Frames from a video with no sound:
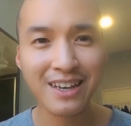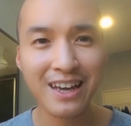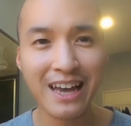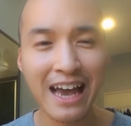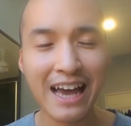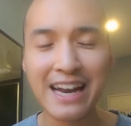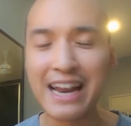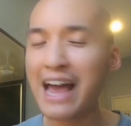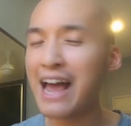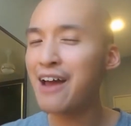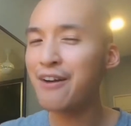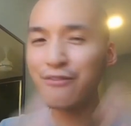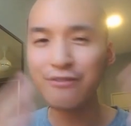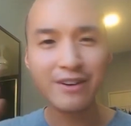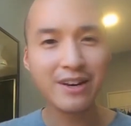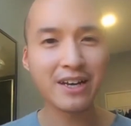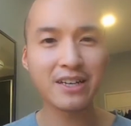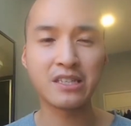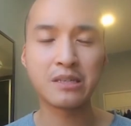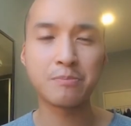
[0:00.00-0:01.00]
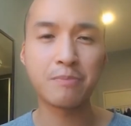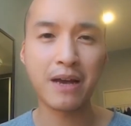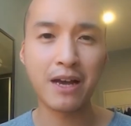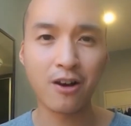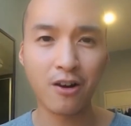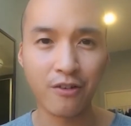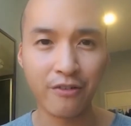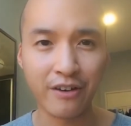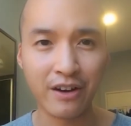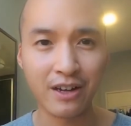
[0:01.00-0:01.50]
and every aspect
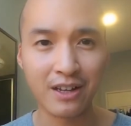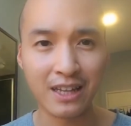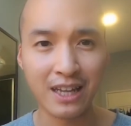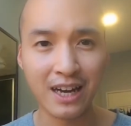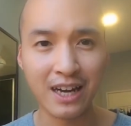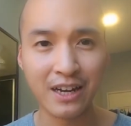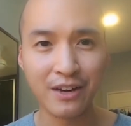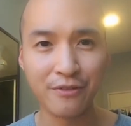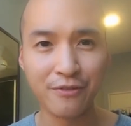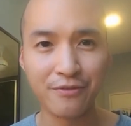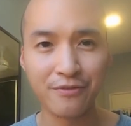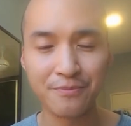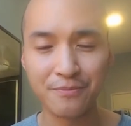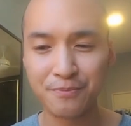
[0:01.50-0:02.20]
of our life.